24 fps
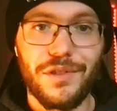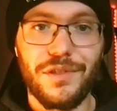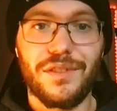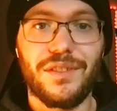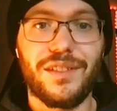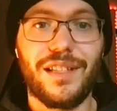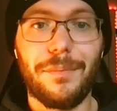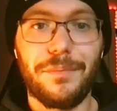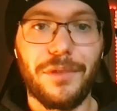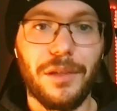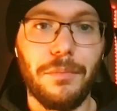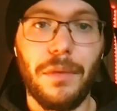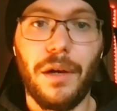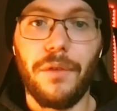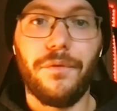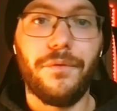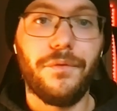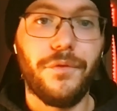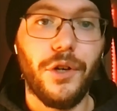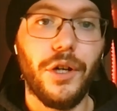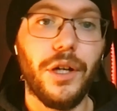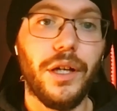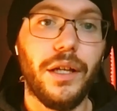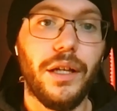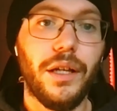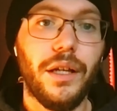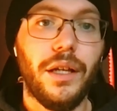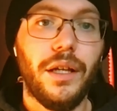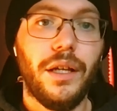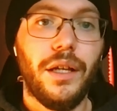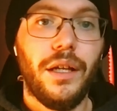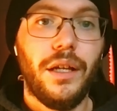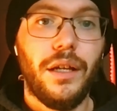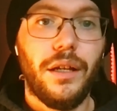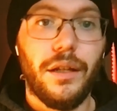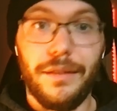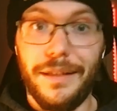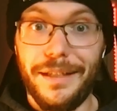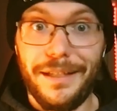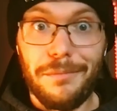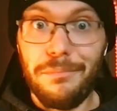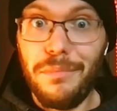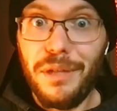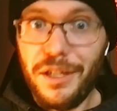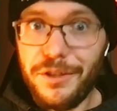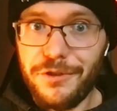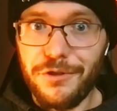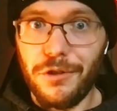has stepped on my foot, like a
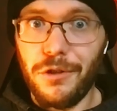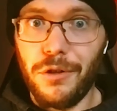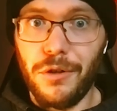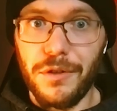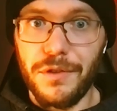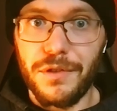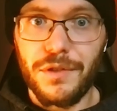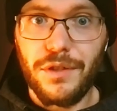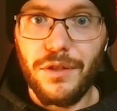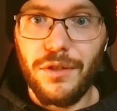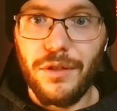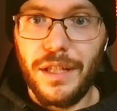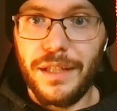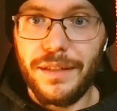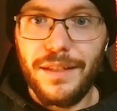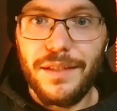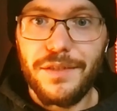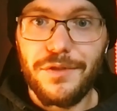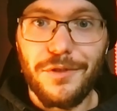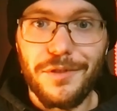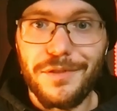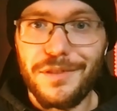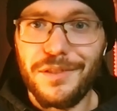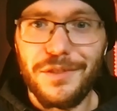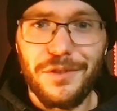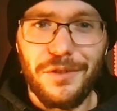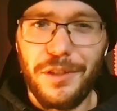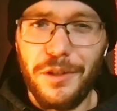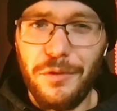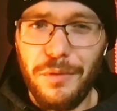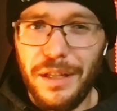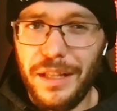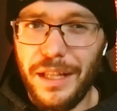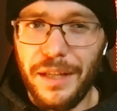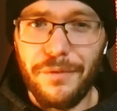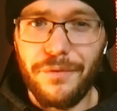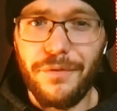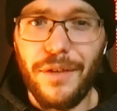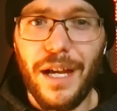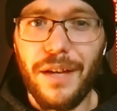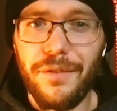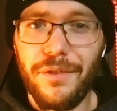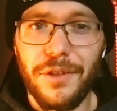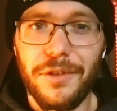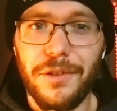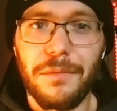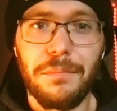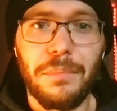miniature horse too. Like these horses only weigh like
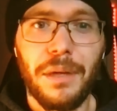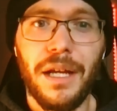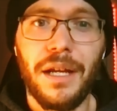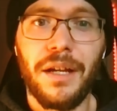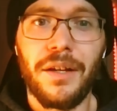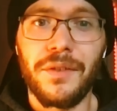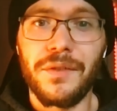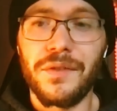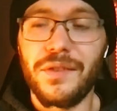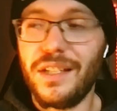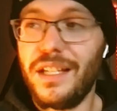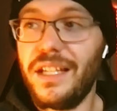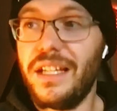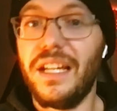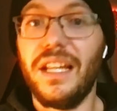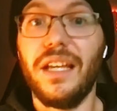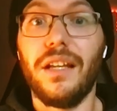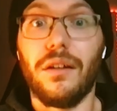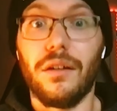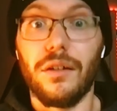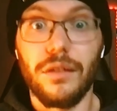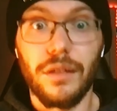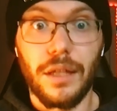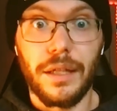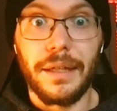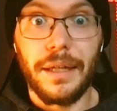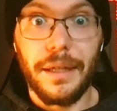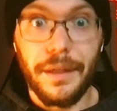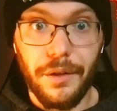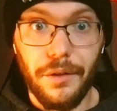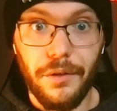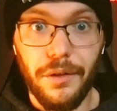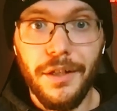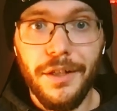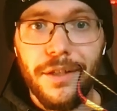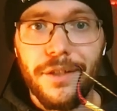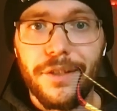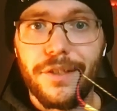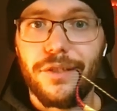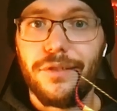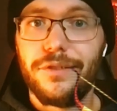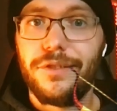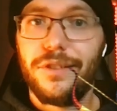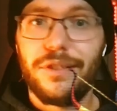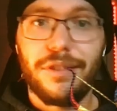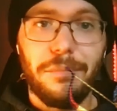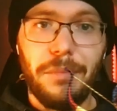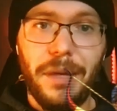500 pounds, and it hurt like hell.
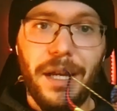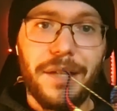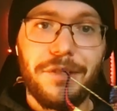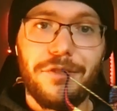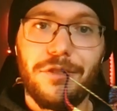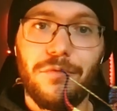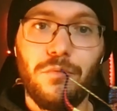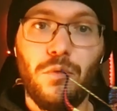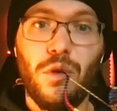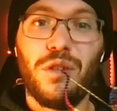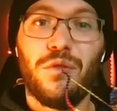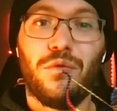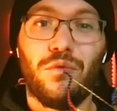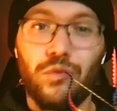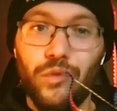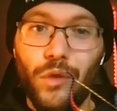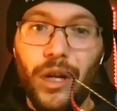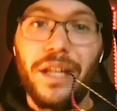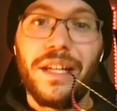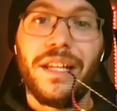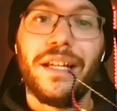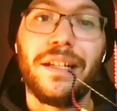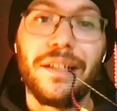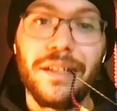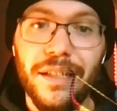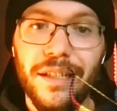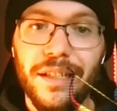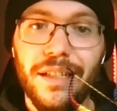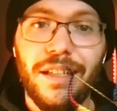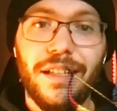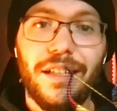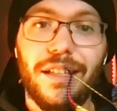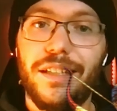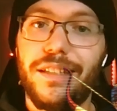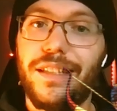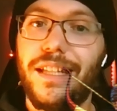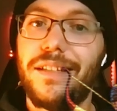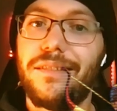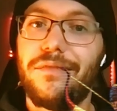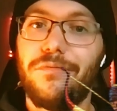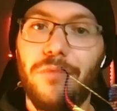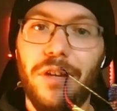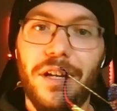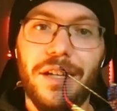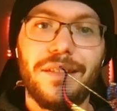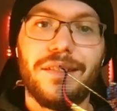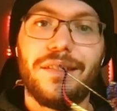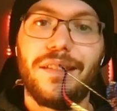So just imagine one running
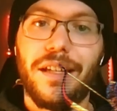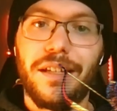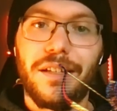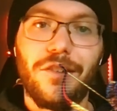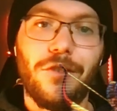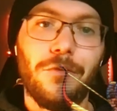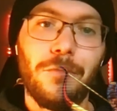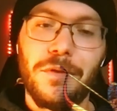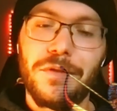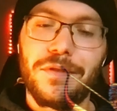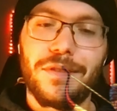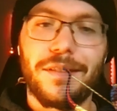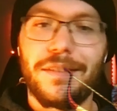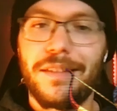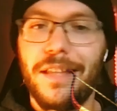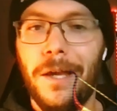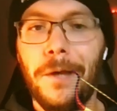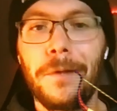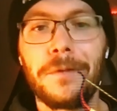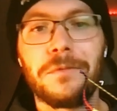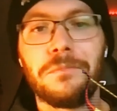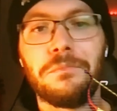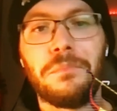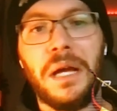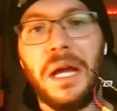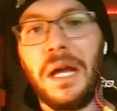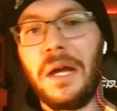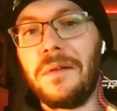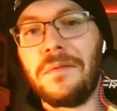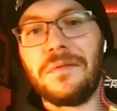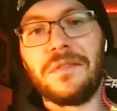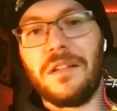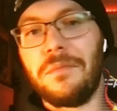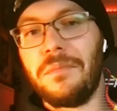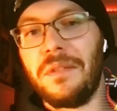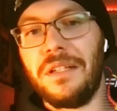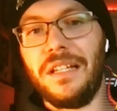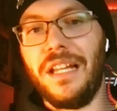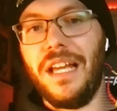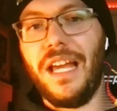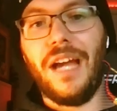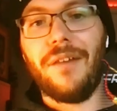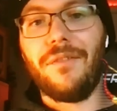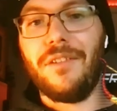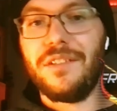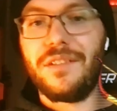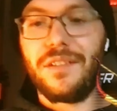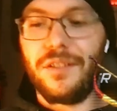that weighs like almost 1,000 pounds. I mean,
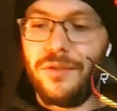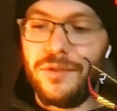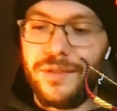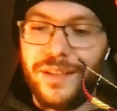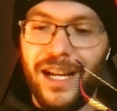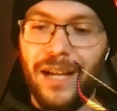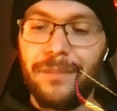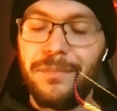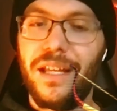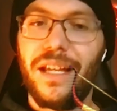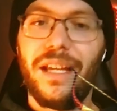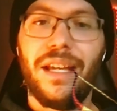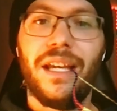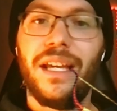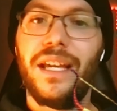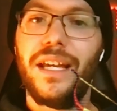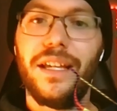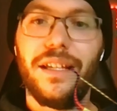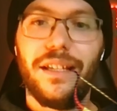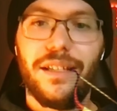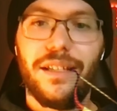every single time they hit,